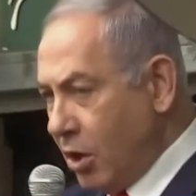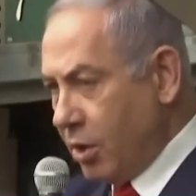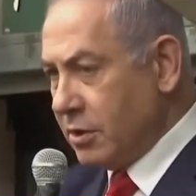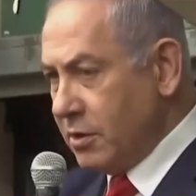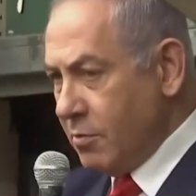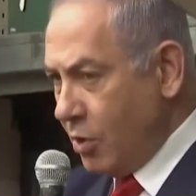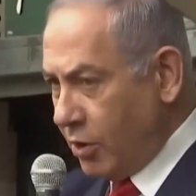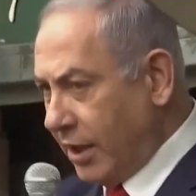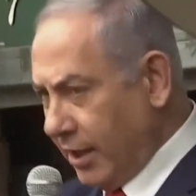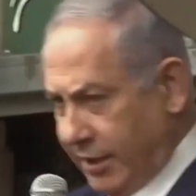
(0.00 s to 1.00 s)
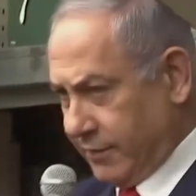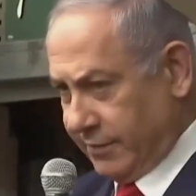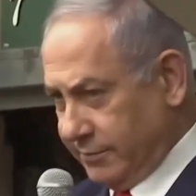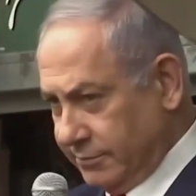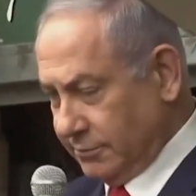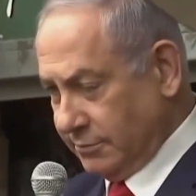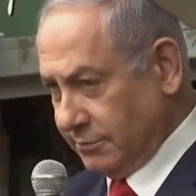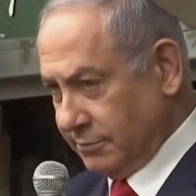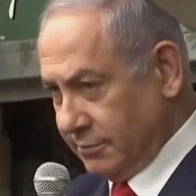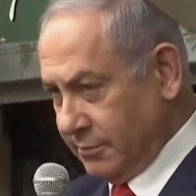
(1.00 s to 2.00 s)
this experience and
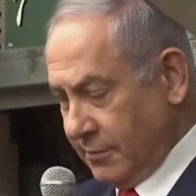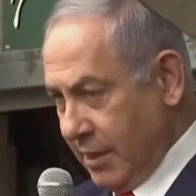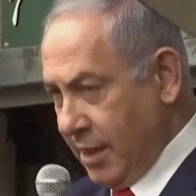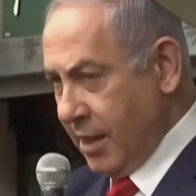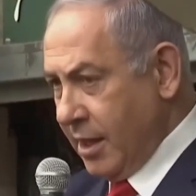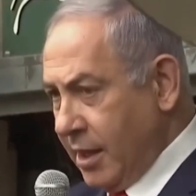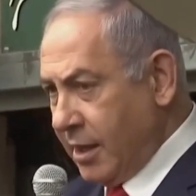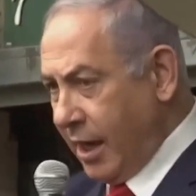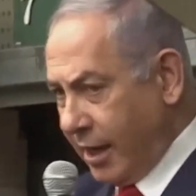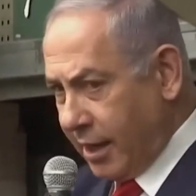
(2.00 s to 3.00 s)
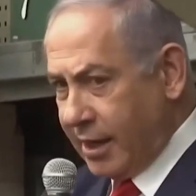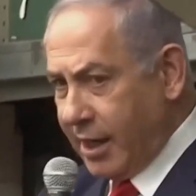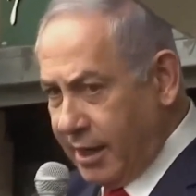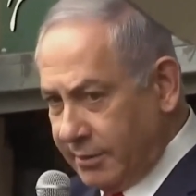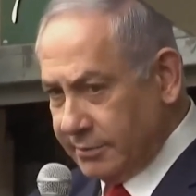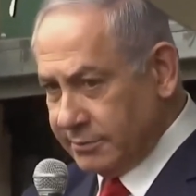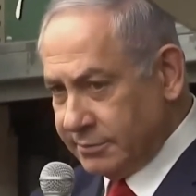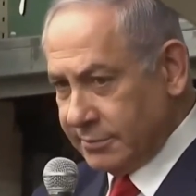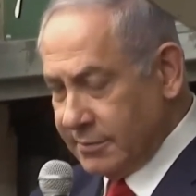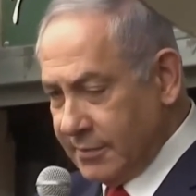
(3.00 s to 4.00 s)
he's very, very
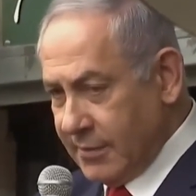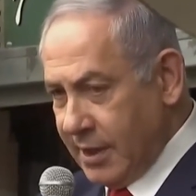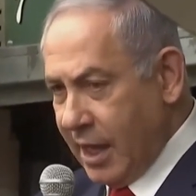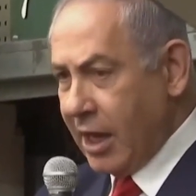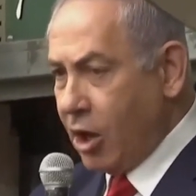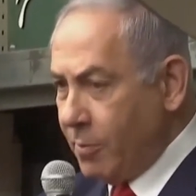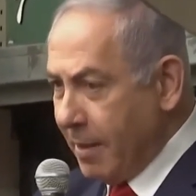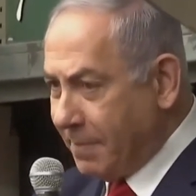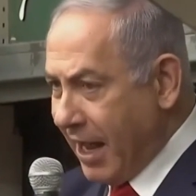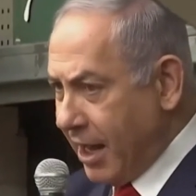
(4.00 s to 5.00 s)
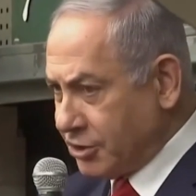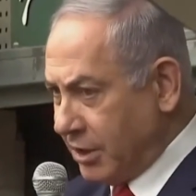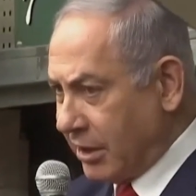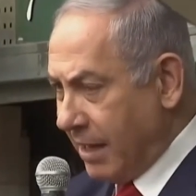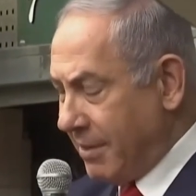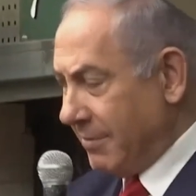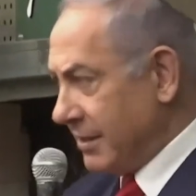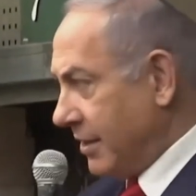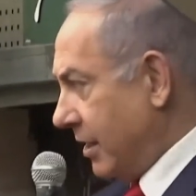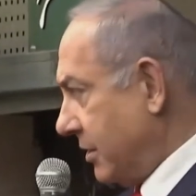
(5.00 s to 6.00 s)
sophisticated. Uh, Gantz is a very
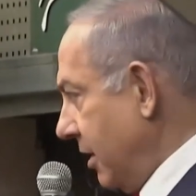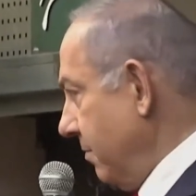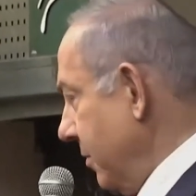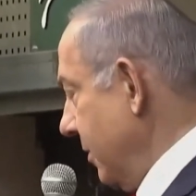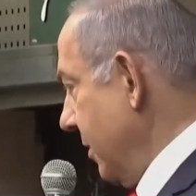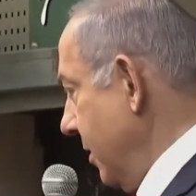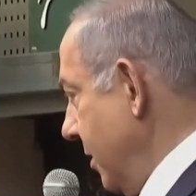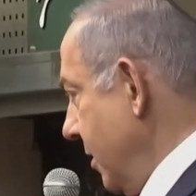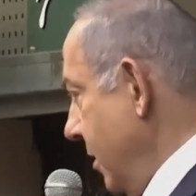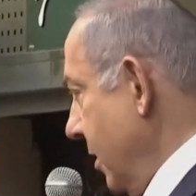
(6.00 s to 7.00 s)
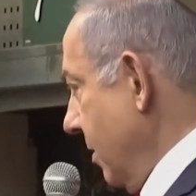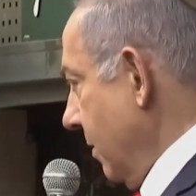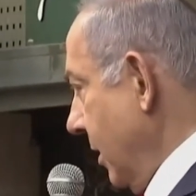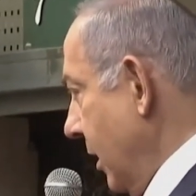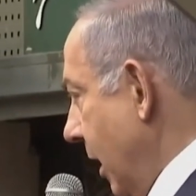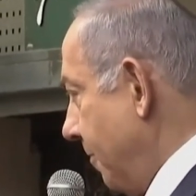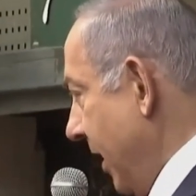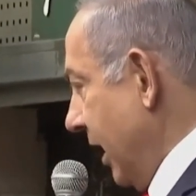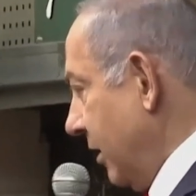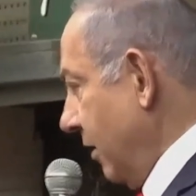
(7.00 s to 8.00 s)
good man, but he doesn't have the
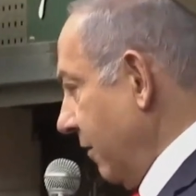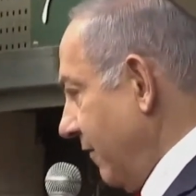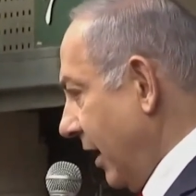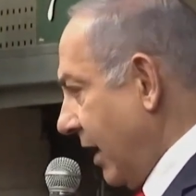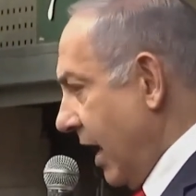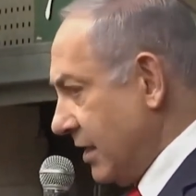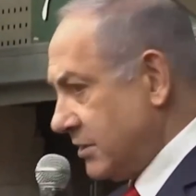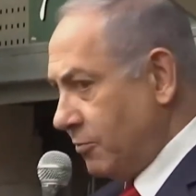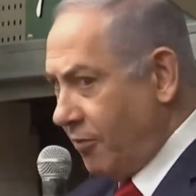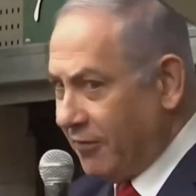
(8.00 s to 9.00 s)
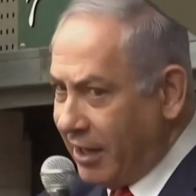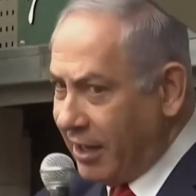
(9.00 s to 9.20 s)
experience. And so there'll be a